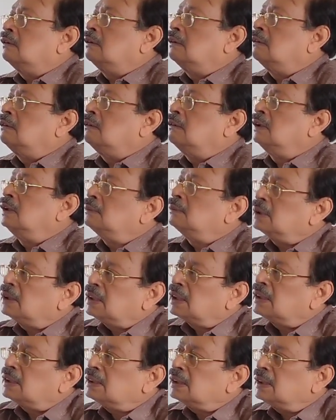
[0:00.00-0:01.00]
Whenever there
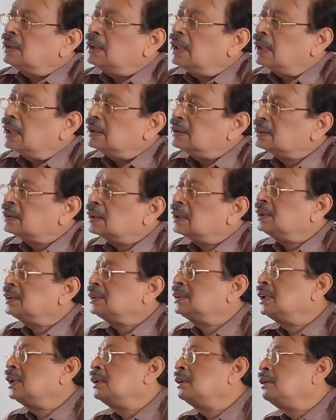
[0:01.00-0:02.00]
is any
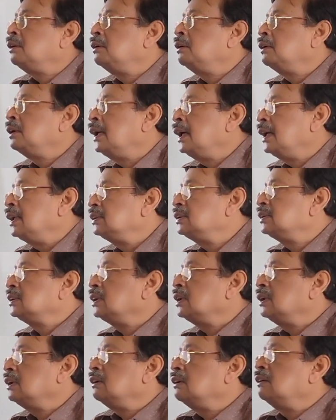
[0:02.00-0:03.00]
ulceration or
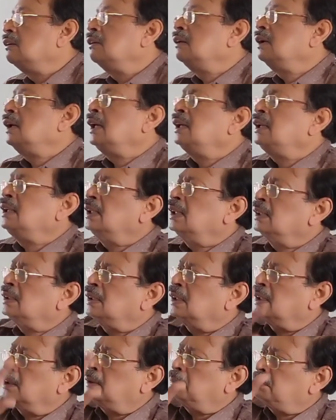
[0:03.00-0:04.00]
cancer or any
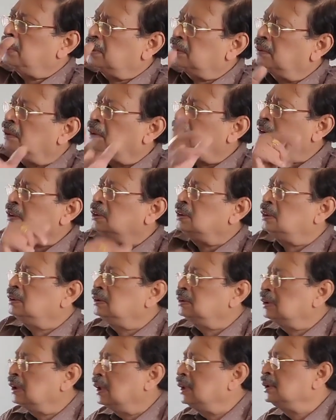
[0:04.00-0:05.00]
other pathology
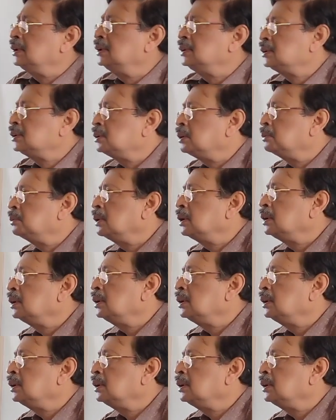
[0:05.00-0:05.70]
inside the stomach,